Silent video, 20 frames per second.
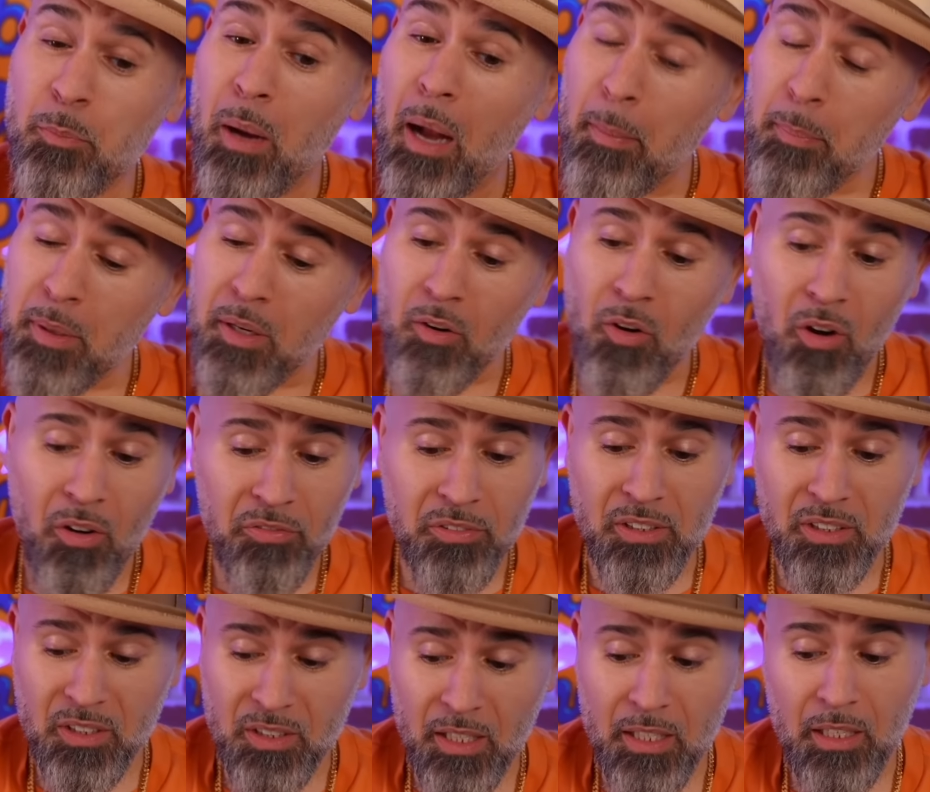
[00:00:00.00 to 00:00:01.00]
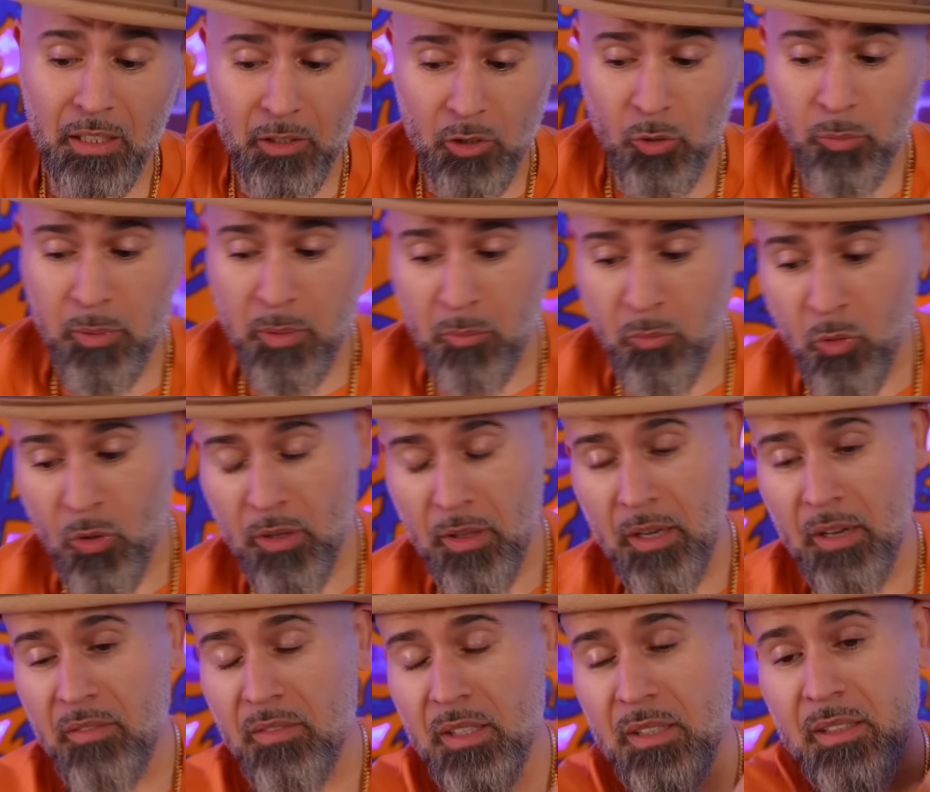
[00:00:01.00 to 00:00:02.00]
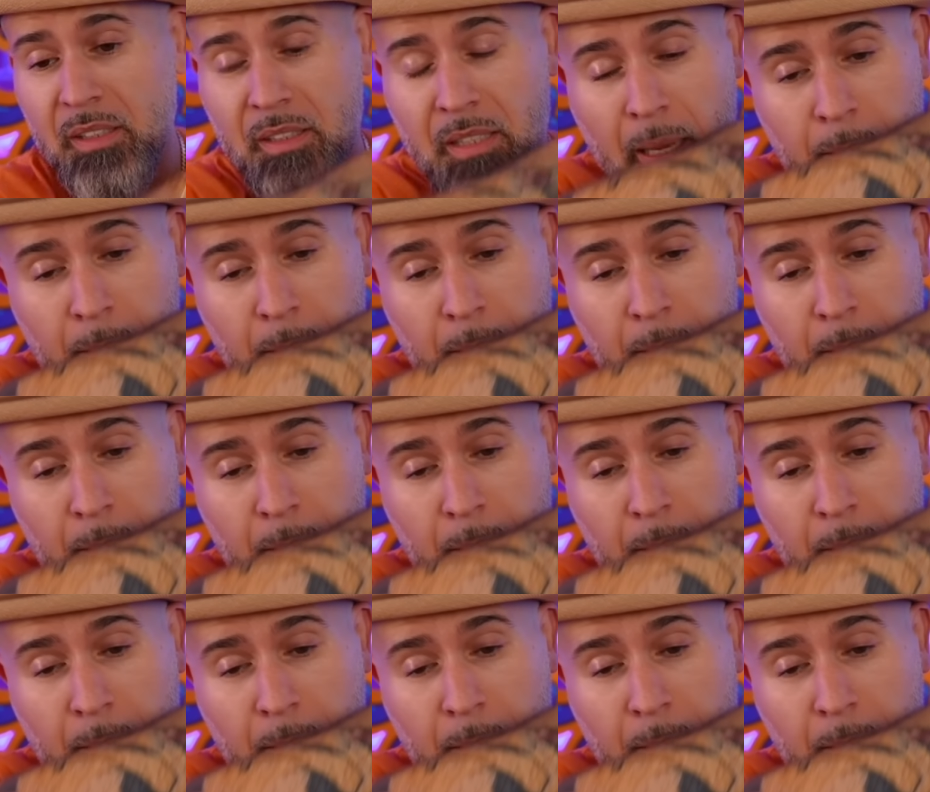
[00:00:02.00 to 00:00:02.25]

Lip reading: popping off the skin a little bit more than Aventus